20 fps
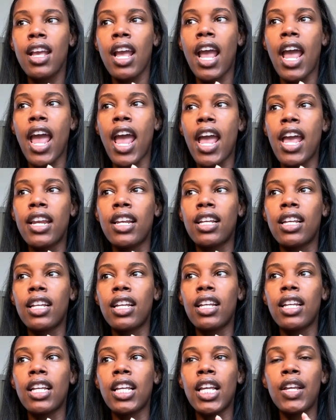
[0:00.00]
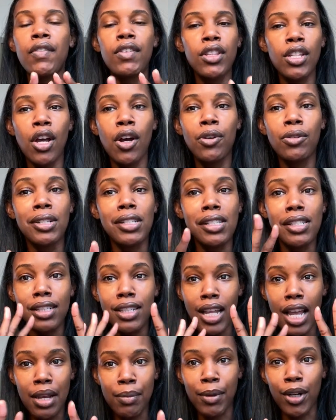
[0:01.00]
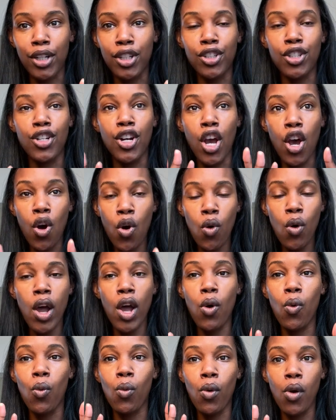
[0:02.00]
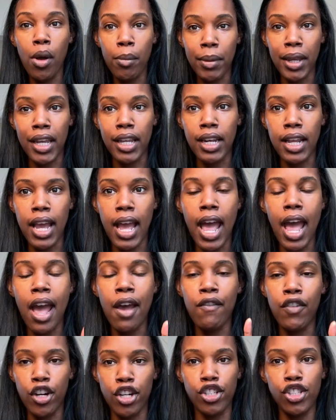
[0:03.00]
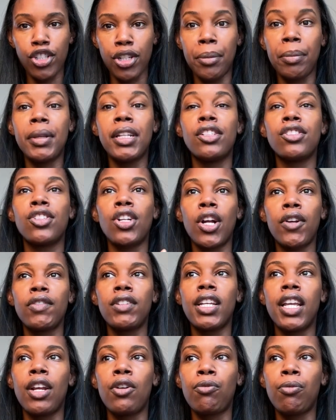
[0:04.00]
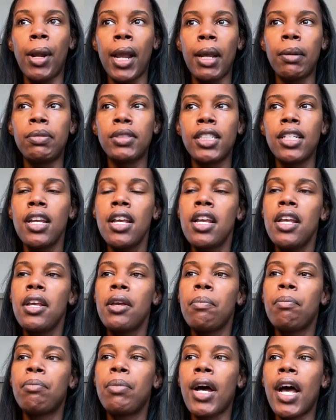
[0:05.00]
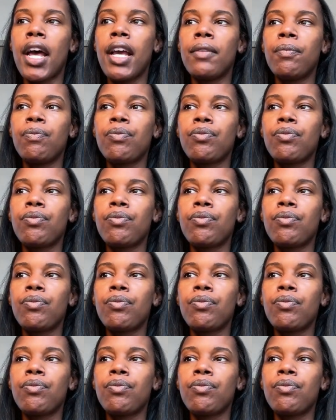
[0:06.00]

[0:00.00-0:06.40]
And even though, disclaimer, no woman ever should be deserved to get raped, but